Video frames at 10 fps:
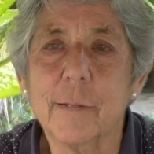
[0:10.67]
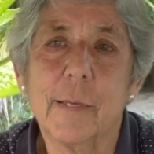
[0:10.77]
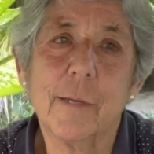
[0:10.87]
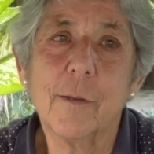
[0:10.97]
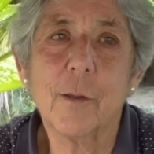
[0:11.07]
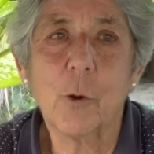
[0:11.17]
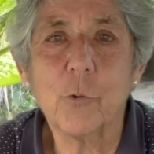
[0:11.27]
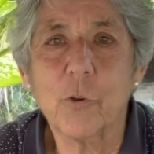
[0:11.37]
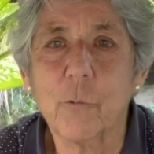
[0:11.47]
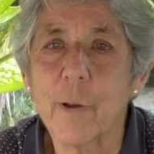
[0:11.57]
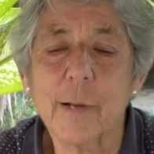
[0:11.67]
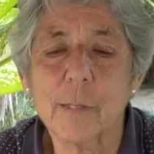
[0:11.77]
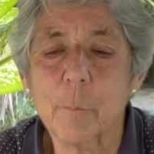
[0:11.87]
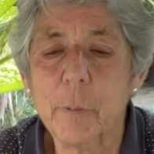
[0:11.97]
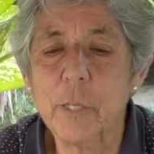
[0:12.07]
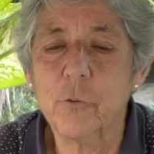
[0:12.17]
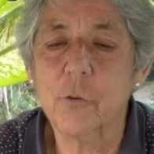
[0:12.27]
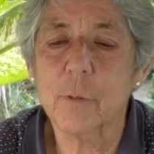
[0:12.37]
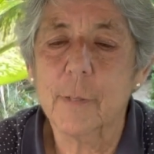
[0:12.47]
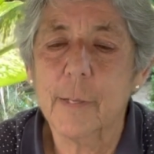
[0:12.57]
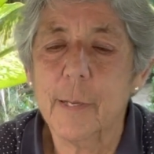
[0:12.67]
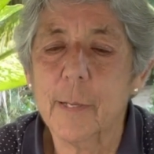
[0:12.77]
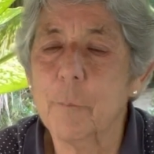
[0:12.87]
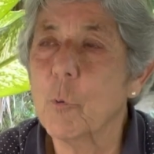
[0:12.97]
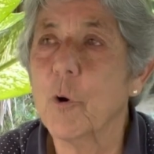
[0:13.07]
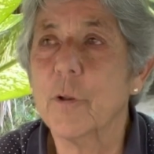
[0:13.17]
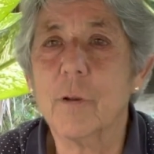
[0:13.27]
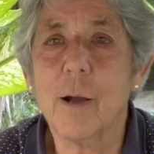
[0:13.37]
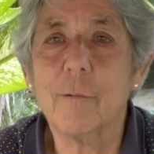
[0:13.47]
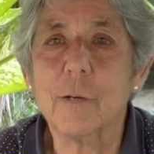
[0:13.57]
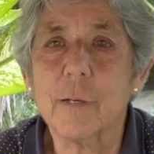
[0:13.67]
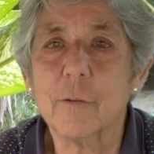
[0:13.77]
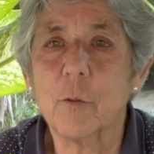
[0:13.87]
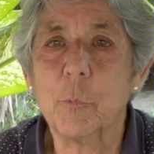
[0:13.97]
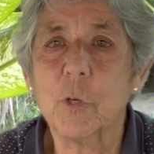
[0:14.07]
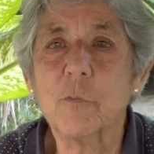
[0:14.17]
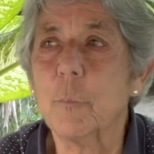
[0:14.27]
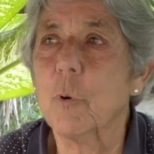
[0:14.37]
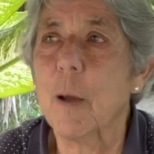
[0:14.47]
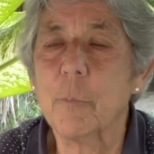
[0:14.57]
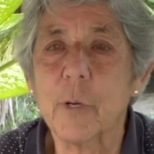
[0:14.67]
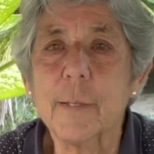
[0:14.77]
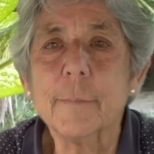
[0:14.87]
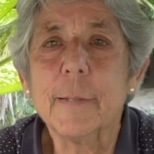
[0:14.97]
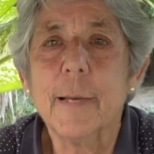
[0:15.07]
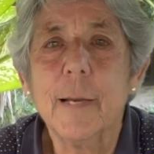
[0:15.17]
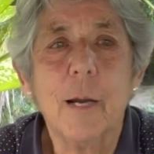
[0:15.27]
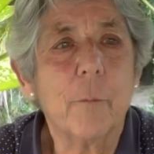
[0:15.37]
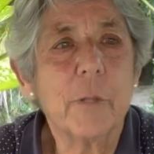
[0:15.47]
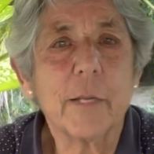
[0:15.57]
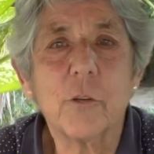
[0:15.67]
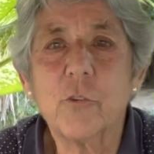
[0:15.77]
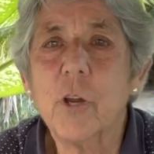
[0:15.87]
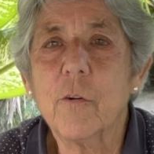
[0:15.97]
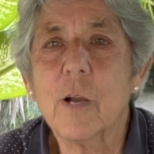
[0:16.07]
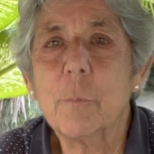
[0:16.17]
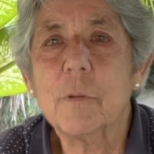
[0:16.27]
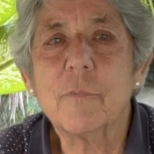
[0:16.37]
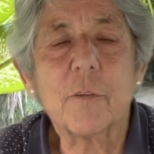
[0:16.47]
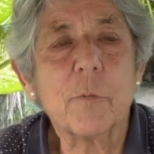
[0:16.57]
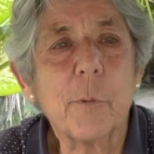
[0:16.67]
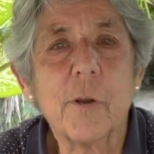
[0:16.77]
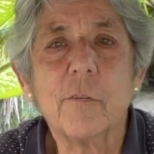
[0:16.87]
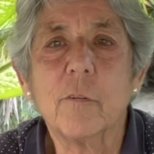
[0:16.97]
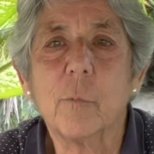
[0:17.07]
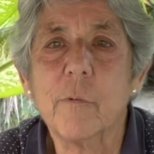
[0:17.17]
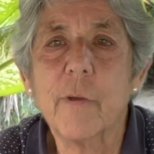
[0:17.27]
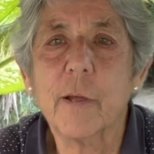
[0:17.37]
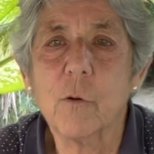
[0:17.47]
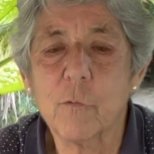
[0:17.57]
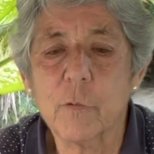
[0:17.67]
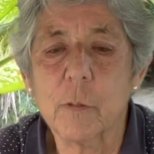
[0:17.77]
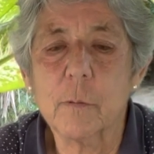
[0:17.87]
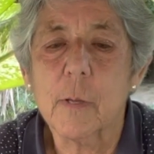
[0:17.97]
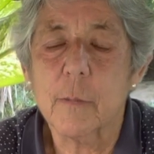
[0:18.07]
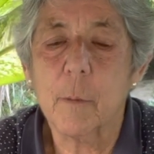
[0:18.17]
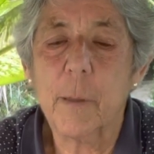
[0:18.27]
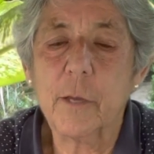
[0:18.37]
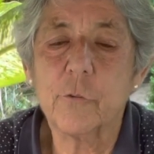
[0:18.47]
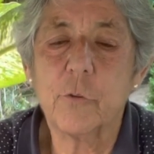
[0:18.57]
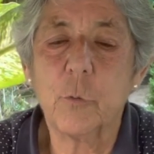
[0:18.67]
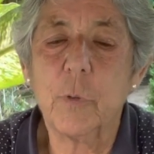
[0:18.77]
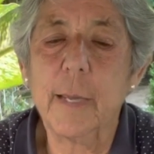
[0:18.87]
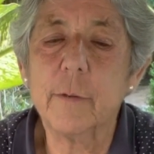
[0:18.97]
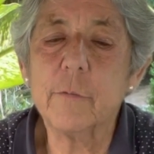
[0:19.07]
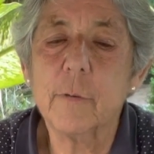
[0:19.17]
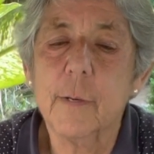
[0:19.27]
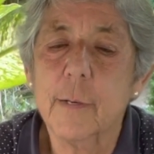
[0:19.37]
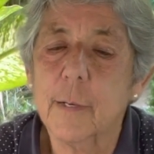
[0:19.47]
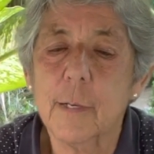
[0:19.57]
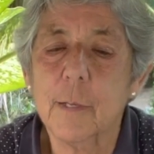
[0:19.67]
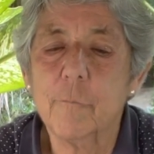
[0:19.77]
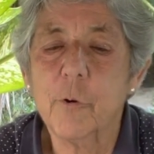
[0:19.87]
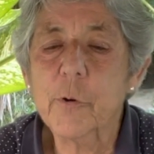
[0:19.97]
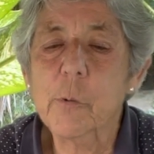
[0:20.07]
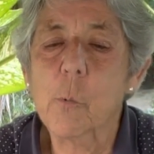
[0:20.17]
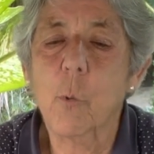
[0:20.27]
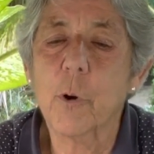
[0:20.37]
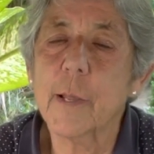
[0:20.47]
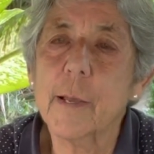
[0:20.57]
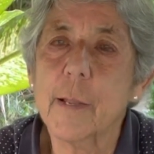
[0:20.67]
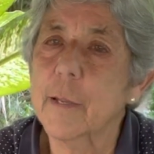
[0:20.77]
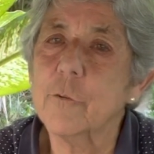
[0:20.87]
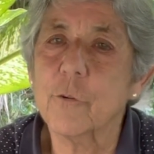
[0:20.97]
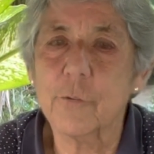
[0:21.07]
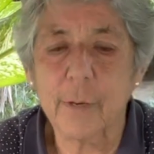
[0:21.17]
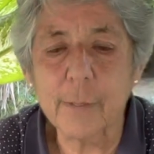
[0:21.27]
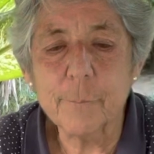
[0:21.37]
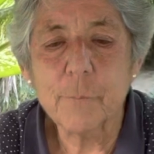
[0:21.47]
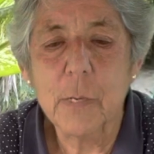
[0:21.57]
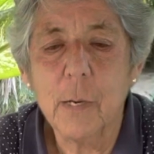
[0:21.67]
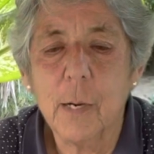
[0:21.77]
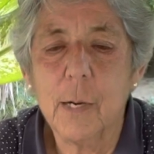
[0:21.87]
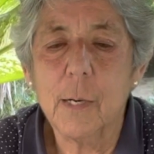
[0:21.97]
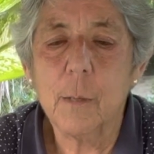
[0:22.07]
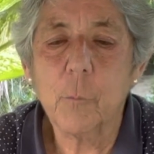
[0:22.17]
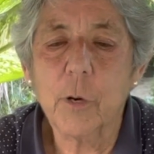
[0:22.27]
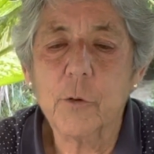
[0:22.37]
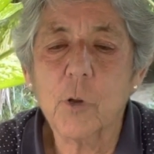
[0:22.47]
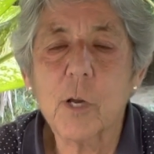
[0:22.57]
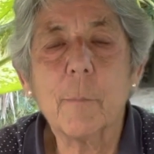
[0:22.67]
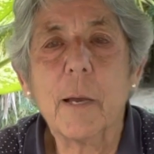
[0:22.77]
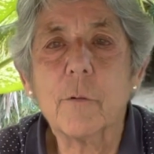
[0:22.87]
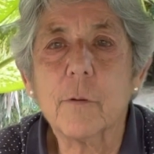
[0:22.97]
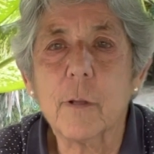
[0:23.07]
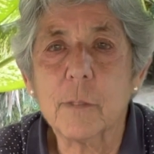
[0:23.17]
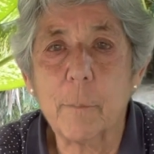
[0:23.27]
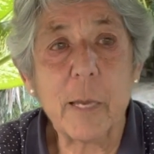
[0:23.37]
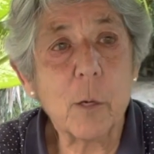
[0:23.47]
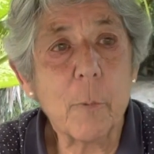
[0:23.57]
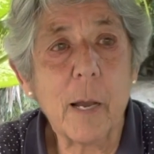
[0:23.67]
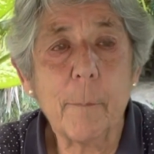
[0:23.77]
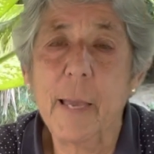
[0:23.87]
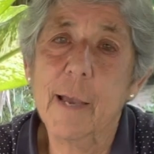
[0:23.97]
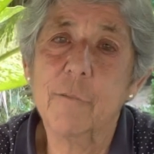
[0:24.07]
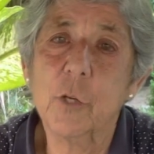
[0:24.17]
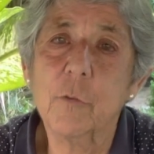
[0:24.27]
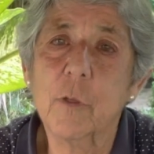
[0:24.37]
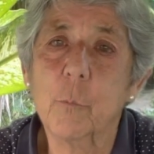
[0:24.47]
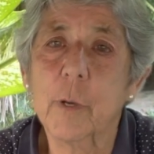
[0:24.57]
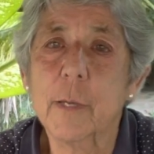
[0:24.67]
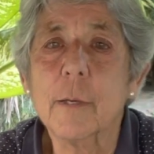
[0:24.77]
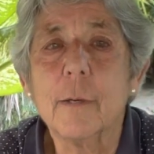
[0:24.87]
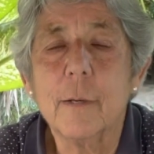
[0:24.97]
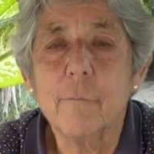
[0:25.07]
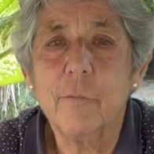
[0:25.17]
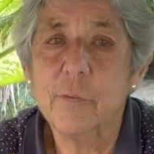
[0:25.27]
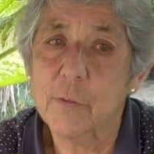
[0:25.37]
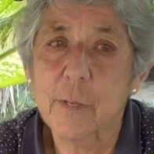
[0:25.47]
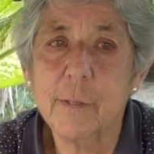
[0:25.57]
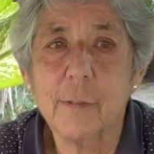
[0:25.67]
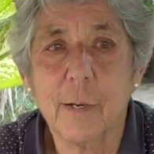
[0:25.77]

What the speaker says: the Indian Ocean, right on the beach in Morondava. It's a beautiful property, and we'd like to share a couple of experiences we've had over the past 2 days. Very rewarding and interesting. We're going to talk about the Baobab Avenue that we visited.